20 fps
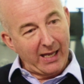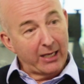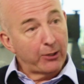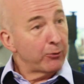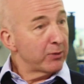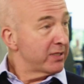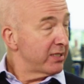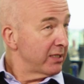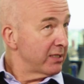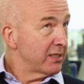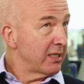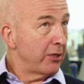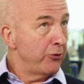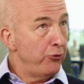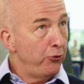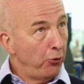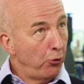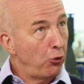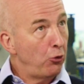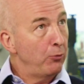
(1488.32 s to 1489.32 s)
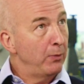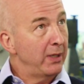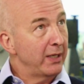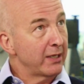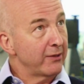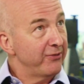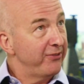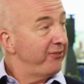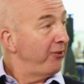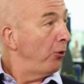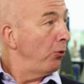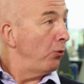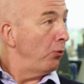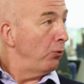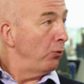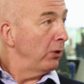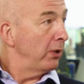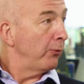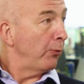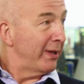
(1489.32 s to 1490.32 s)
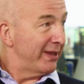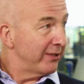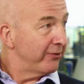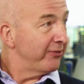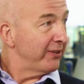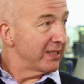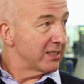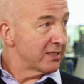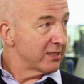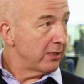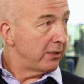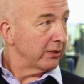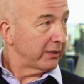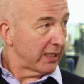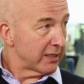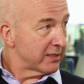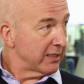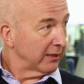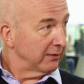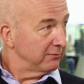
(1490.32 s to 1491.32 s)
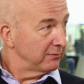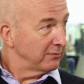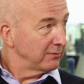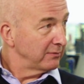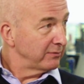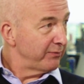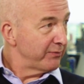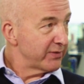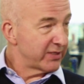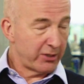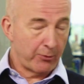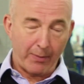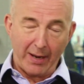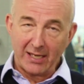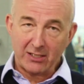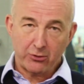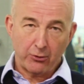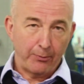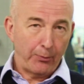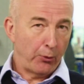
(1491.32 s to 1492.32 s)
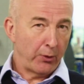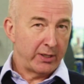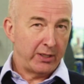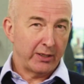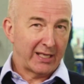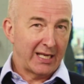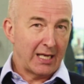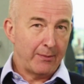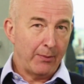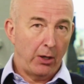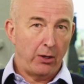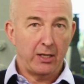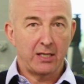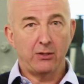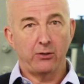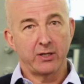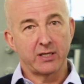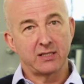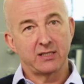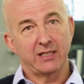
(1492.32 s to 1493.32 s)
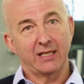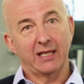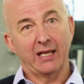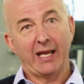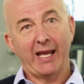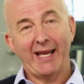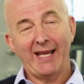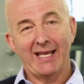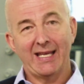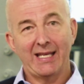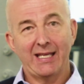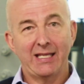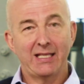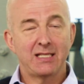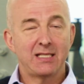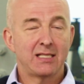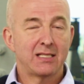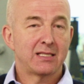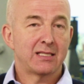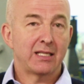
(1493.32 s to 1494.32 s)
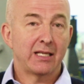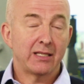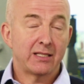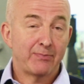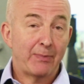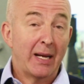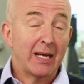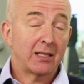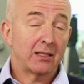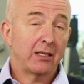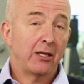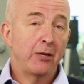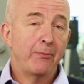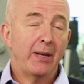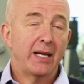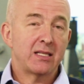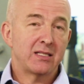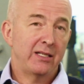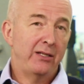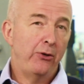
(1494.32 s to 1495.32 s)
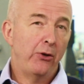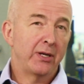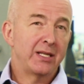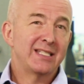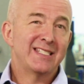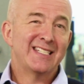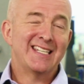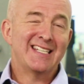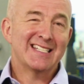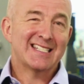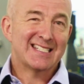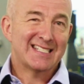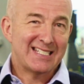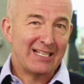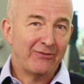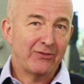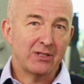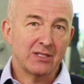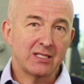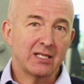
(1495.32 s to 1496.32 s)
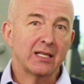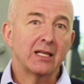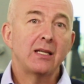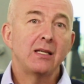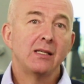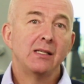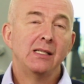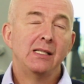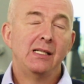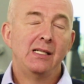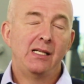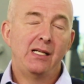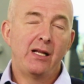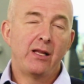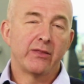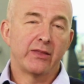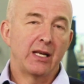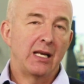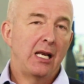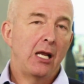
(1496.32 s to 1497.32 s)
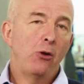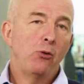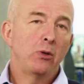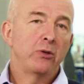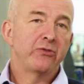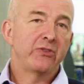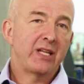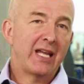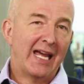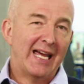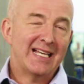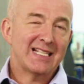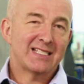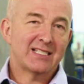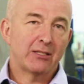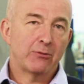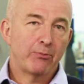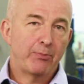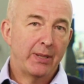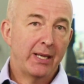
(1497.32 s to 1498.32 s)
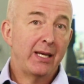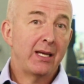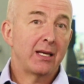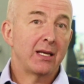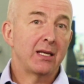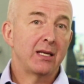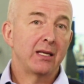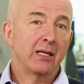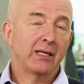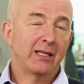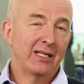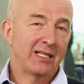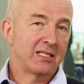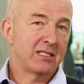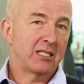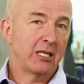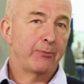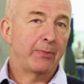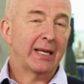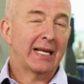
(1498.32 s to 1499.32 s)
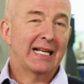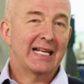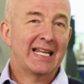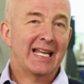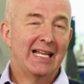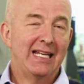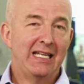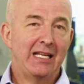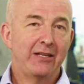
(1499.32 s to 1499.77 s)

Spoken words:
Equities normally fall when the Fed start cutting. So back to a point I keep highlighting is going back to 1970, the low of the S&P is typically